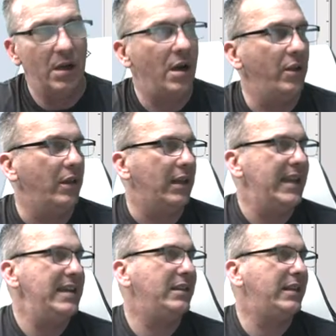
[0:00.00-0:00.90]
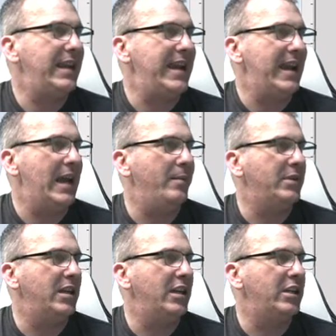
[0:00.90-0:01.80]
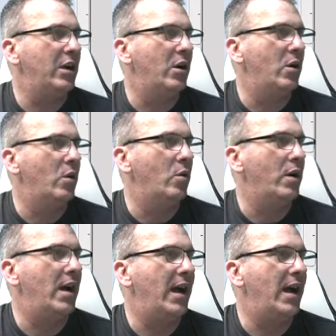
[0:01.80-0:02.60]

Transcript: on the length, and I'm going to go,